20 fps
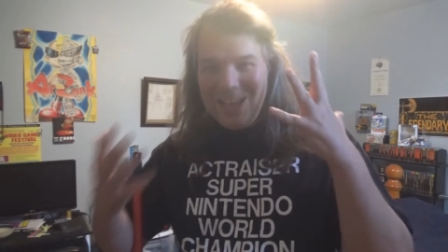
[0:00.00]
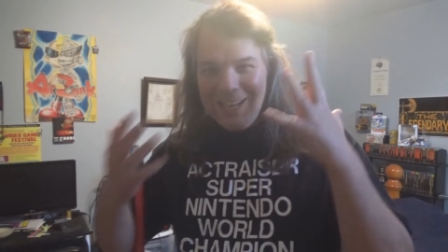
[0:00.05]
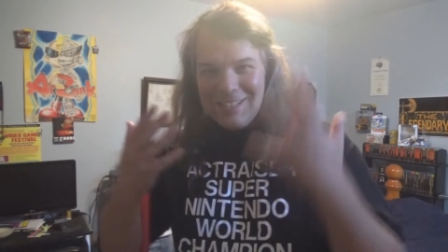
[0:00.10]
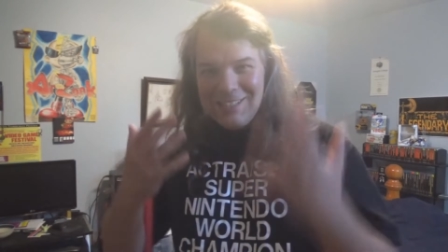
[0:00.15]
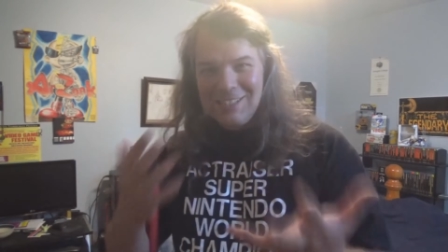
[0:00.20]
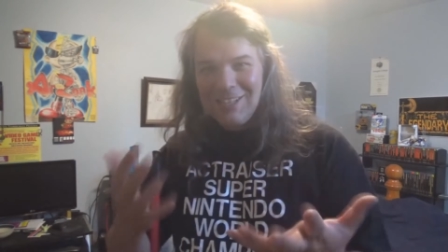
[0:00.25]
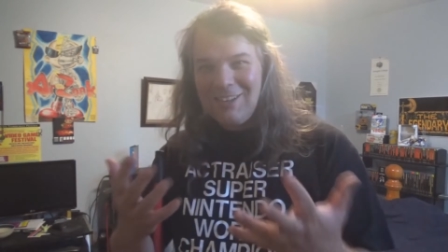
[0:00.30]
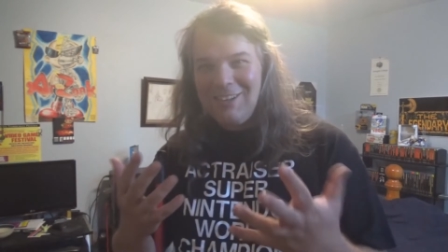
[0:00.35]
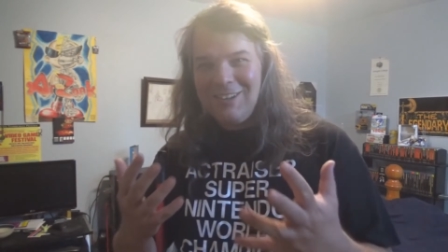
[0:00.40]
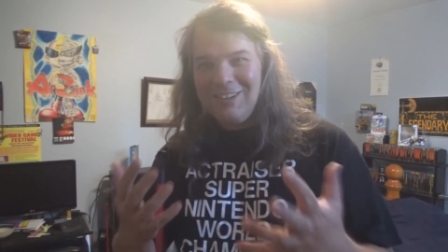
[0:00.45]

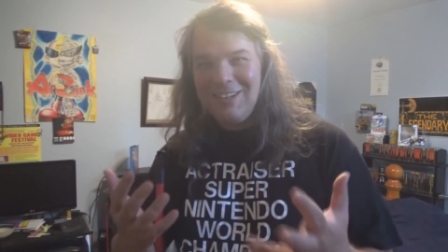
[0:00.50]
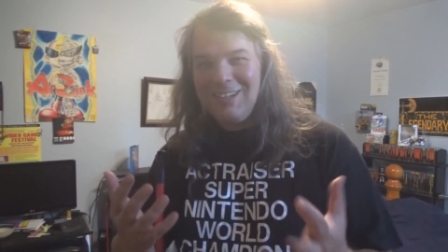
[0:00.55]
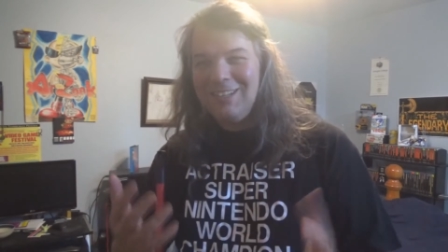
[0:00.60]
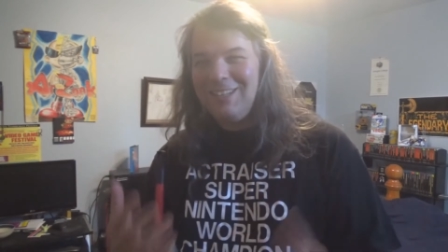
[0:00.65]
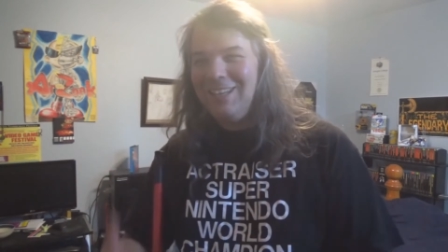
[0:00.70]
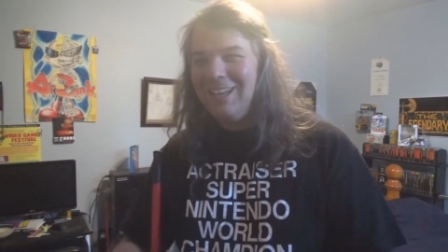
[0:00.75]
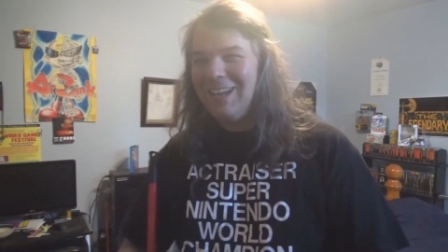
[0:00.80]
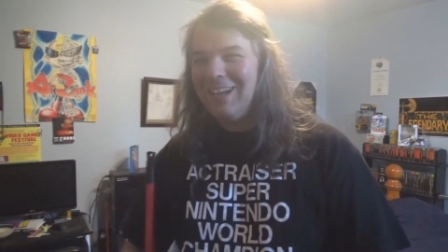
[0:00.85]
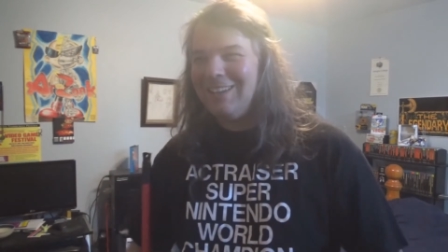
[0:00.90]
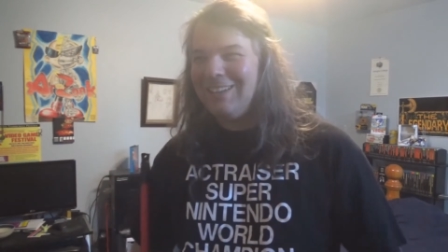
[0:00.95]
it's a
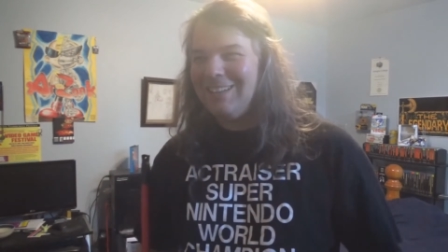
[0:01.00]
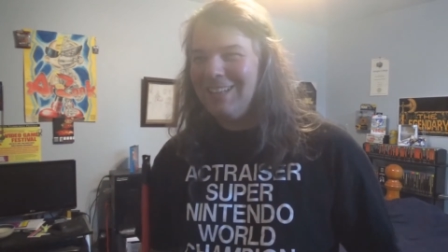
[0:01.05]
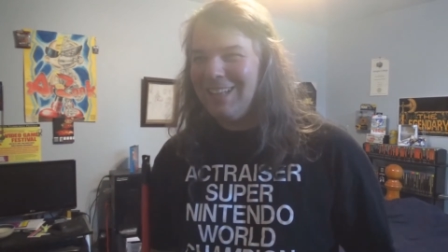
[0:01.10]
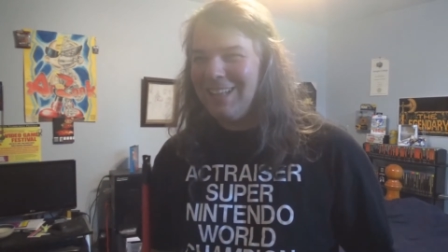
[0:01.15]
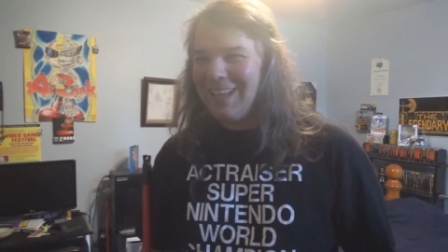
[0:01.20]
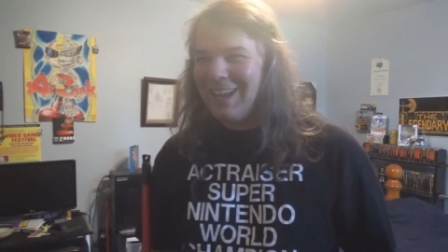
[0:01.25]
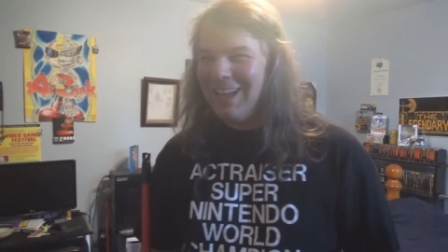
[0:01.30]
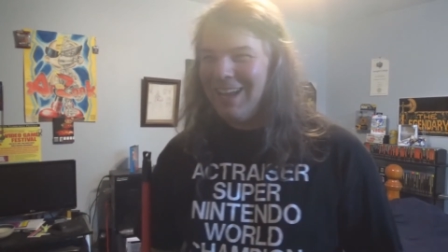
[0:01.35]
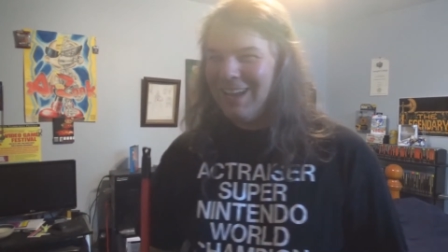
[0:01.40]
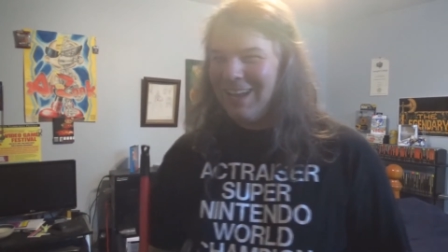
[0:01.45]
good, yeah.
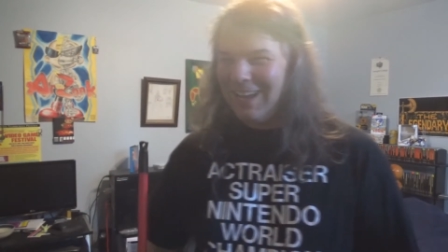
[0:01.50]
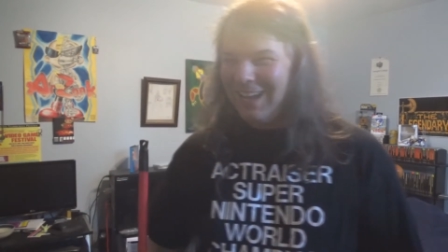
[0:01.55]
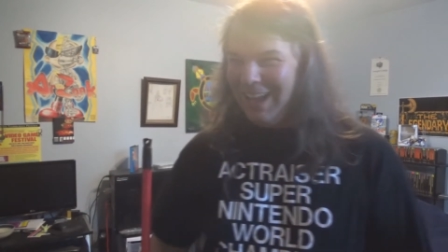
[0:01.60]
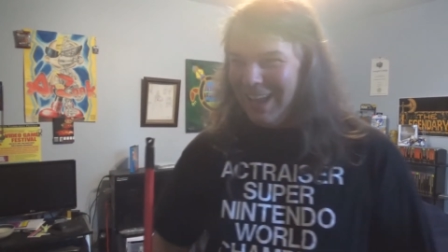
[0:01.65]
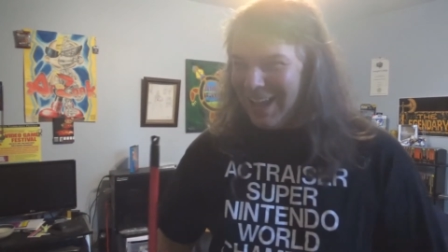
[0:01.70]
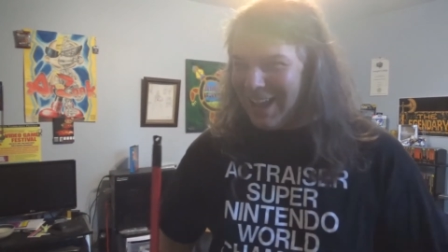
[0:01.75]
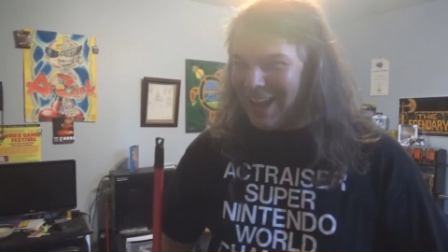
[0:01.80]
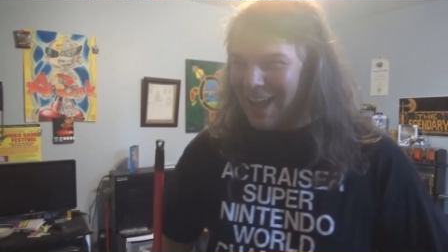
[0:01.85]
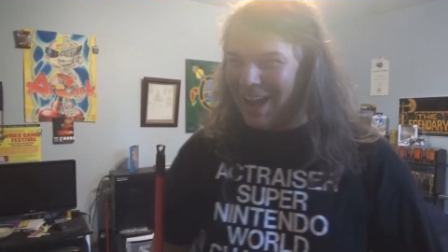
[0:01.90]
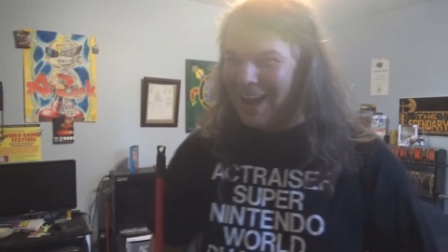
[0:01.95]

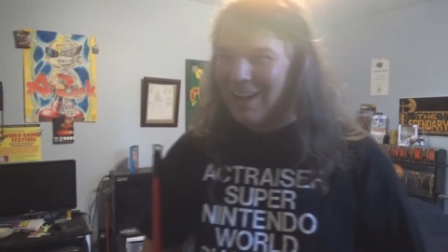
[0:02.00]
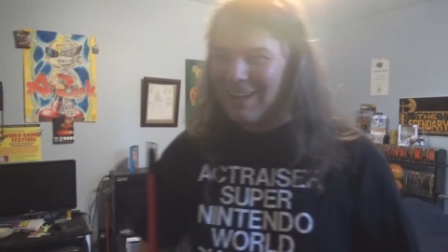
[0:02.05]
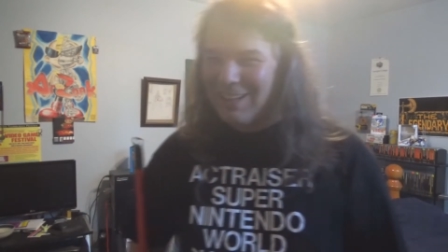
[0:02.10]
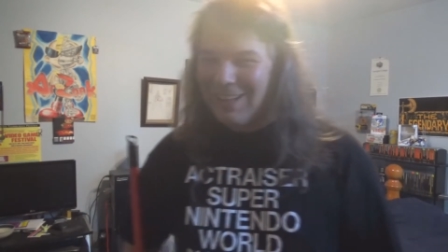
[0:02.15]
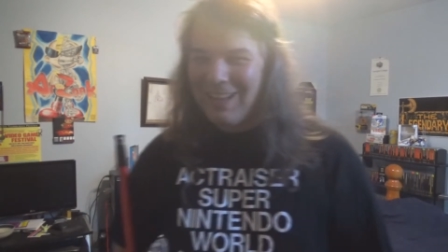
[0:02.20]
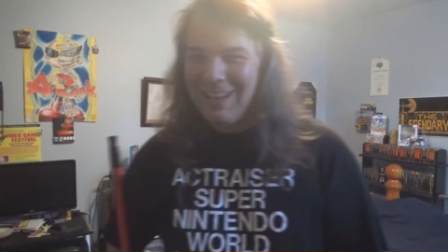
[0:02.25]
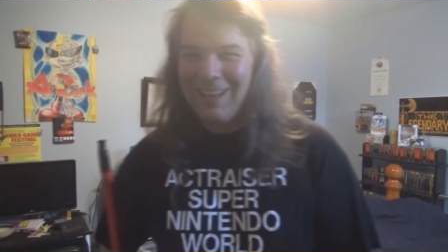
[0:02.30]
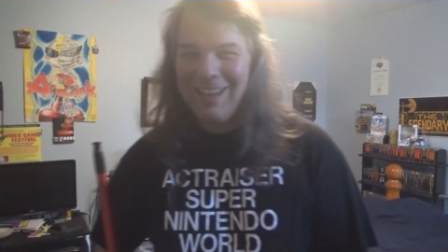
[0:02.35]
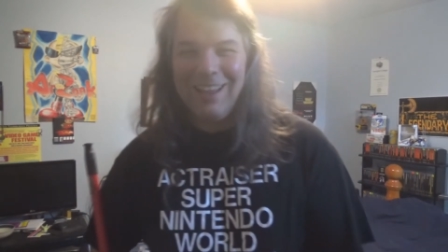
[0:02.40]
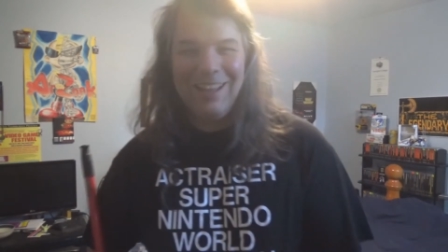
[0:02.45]
I
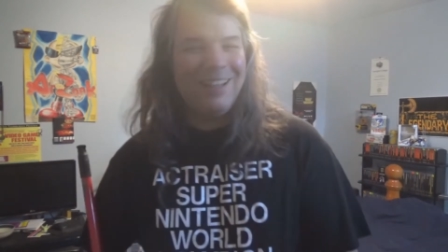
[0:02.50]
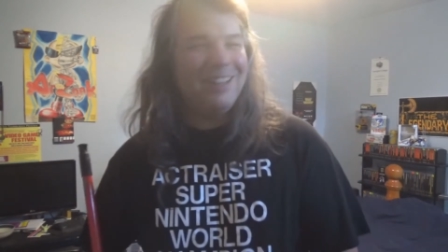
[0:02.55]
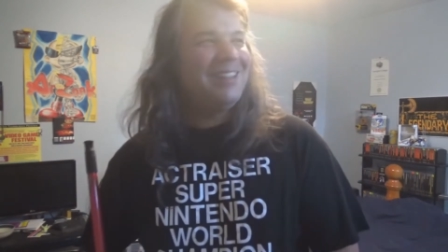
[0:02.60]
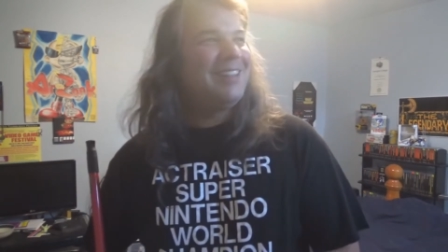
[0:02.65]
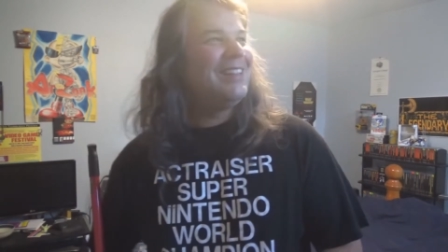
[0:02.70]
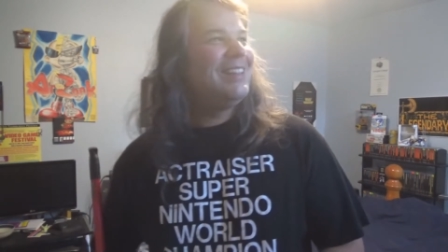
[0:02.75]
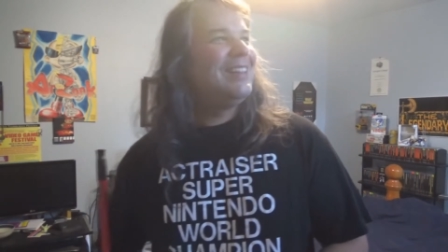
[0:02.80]
like it.